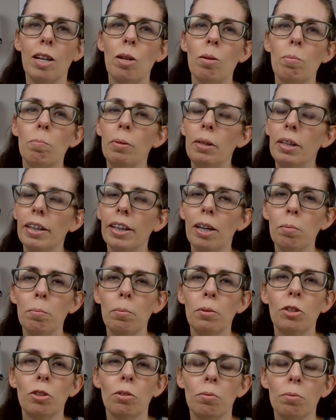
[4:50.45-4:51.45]
Being able
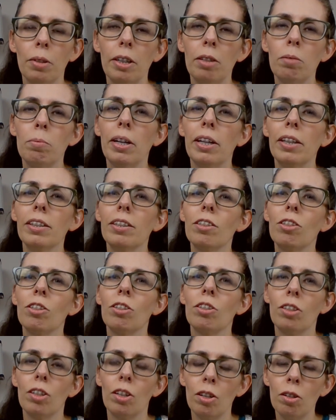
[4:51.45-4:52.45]
to read well is
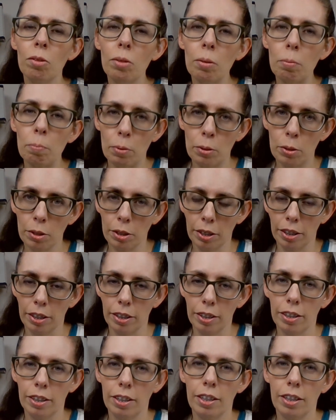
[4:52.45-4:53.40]
so important,